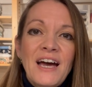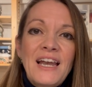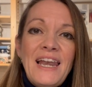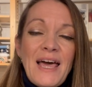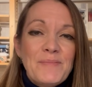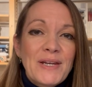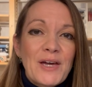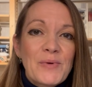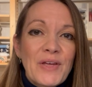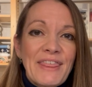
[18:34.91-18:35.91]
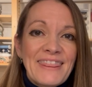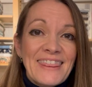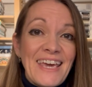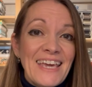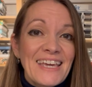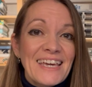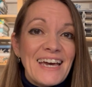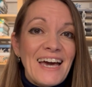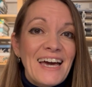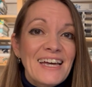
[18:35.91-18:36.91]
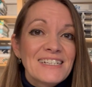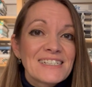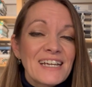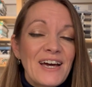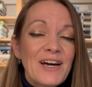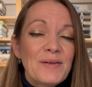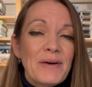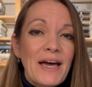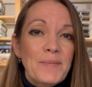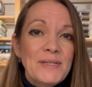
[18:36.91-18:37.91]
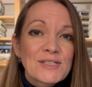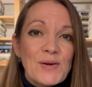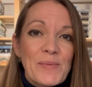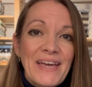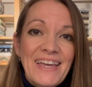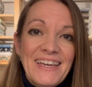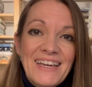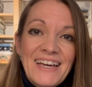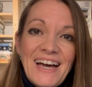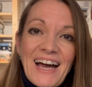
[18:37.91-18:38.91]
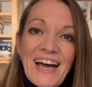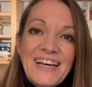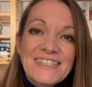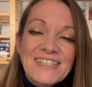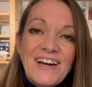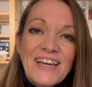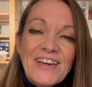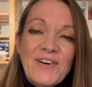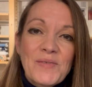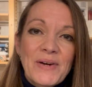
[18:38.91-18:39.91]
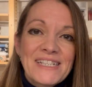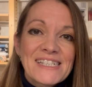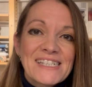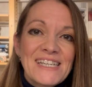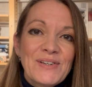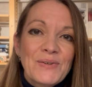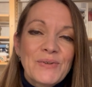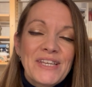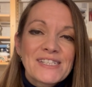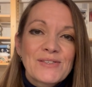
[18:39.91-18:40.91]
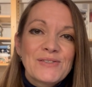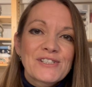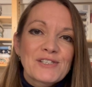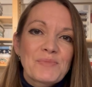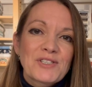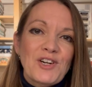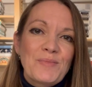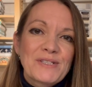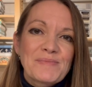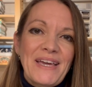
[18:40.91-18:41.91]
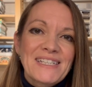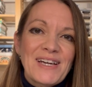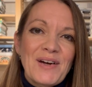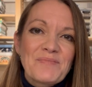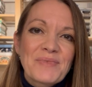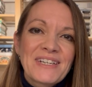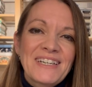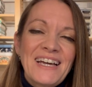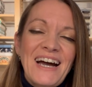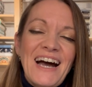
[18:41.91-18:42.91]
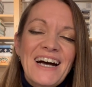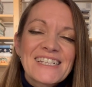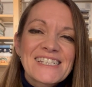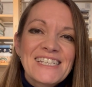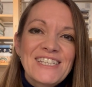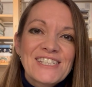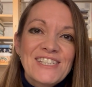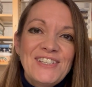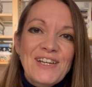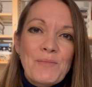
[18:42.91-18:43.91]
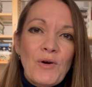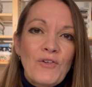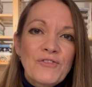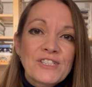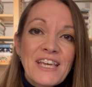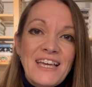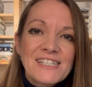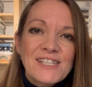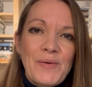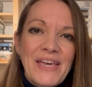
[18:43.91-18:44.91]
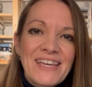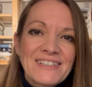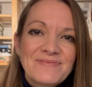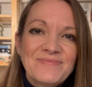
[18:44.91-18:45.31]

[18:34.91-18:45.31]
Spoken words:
Let me know what you think, and happy shopping. And I can't wait to see all these gorgeous pyjamas made up. I'll see you soon. I'm off to get sewing.